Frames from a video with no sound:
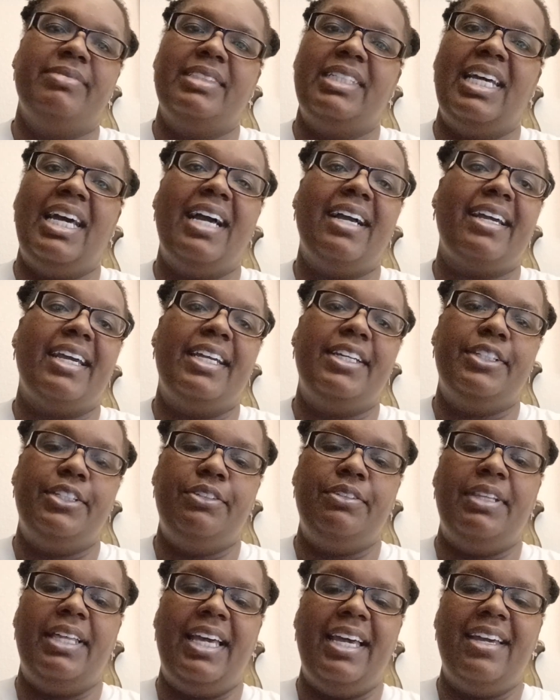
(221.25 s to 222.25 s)
I can't
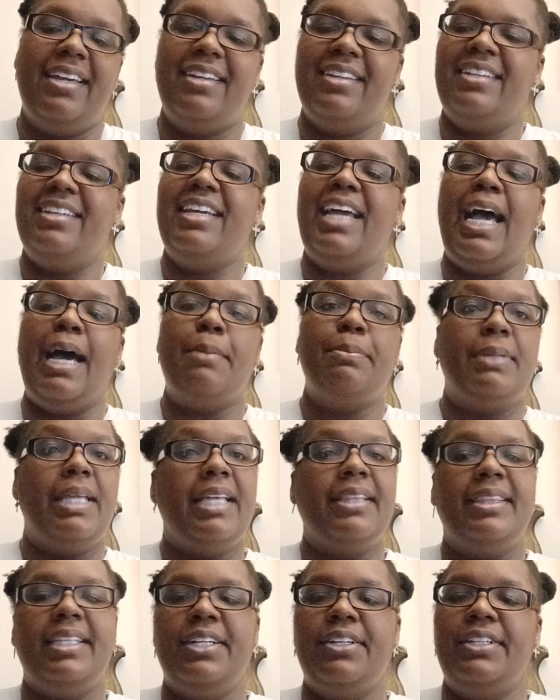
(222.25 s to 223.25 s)
do that. I'm
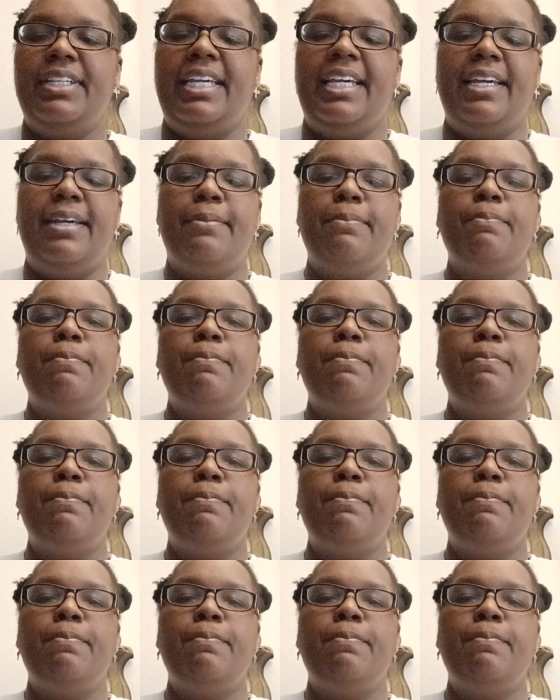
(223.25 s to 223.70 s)
not there yet.